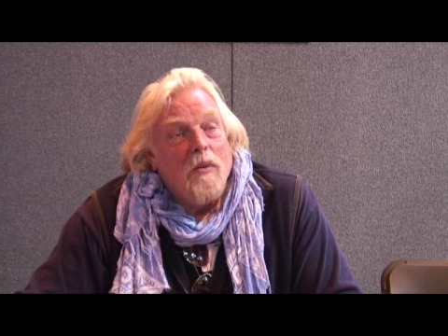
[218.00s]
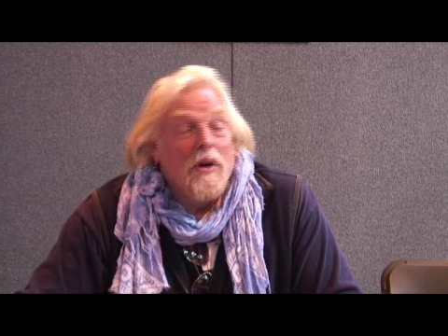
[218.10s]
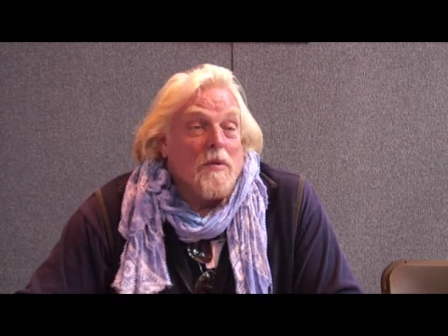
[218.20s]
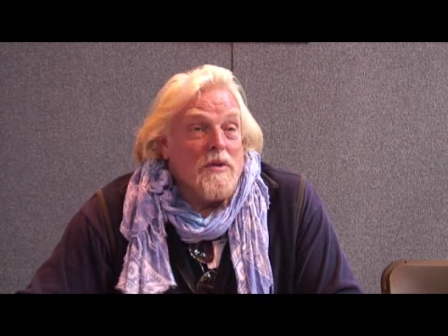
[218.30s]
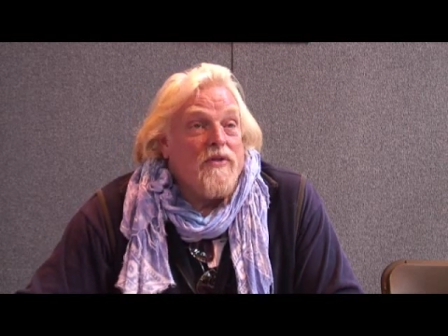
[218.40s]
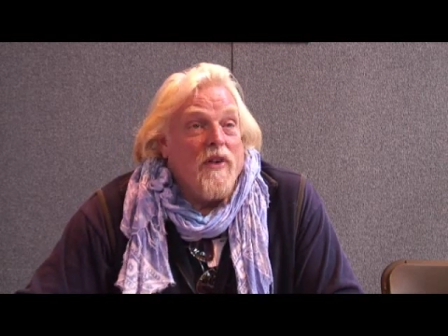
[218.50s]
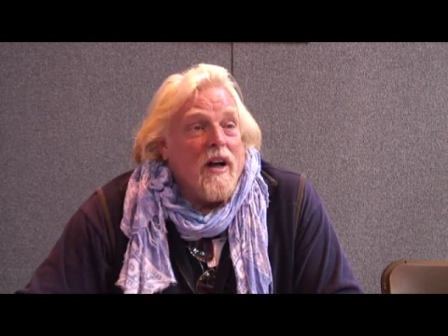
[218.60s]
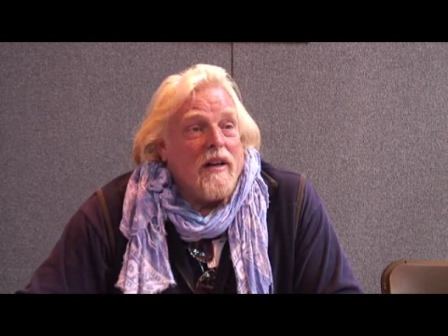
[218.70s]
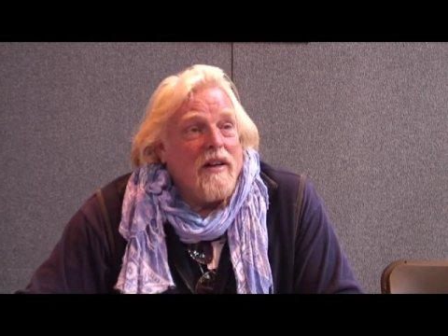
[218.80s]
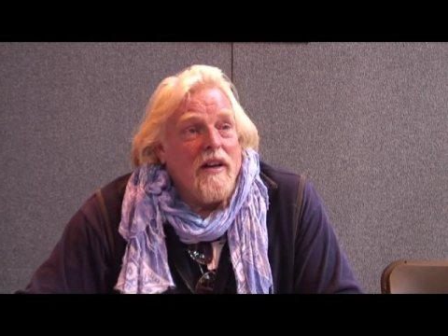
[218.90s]
Willow was
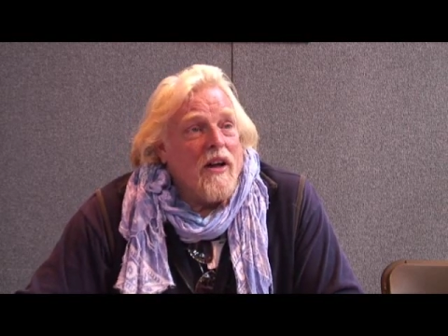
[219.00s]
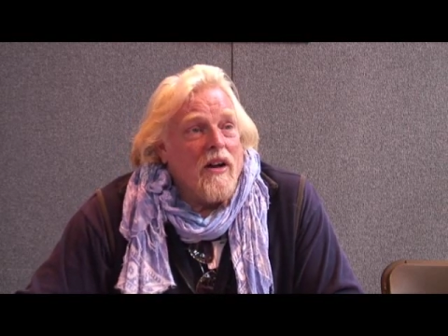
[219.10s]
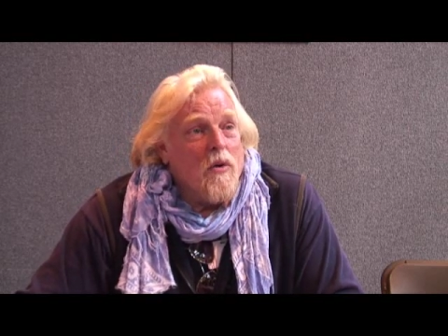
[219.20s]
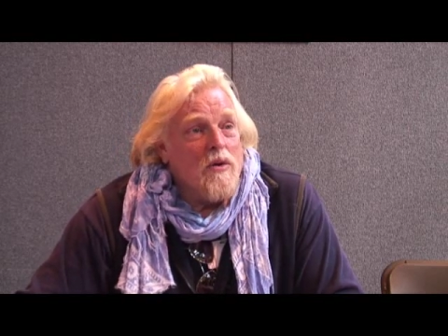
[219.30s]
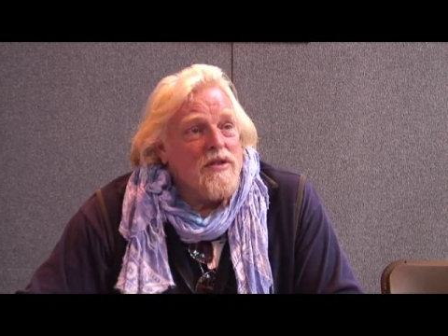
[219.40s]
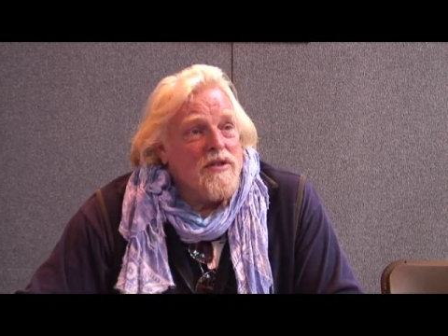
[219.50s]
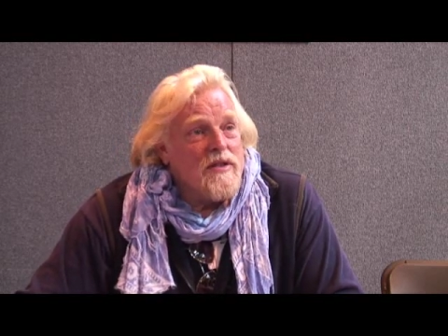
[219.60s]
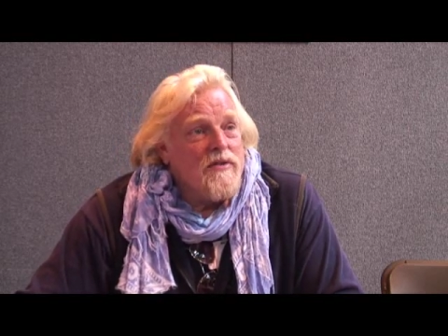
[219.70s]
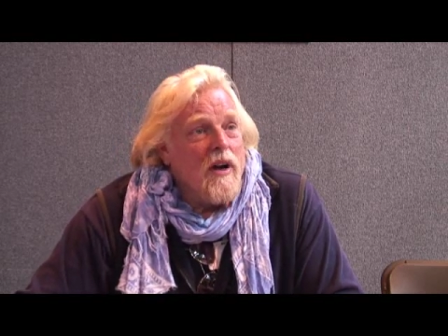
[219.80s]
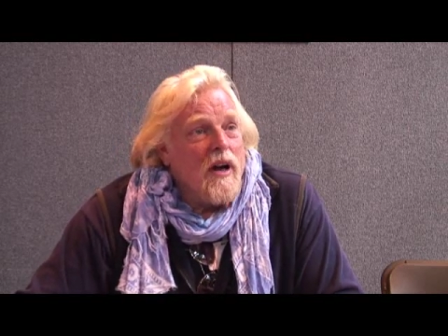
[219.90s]
fun. Anything on horses
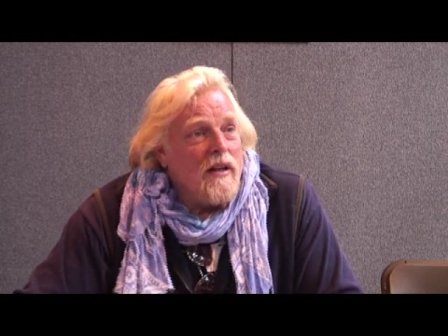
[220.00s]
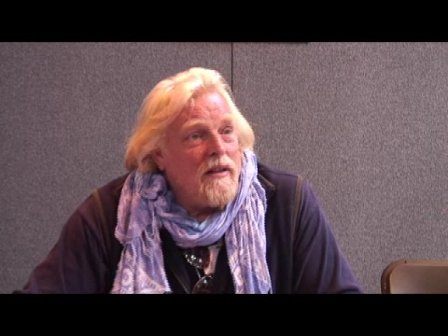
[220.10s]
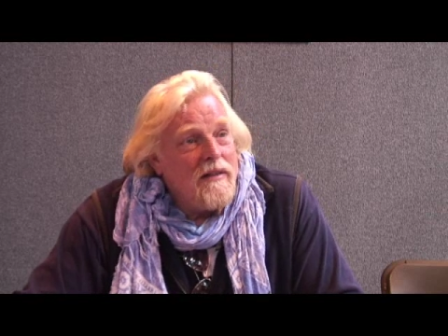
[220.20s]
is fun.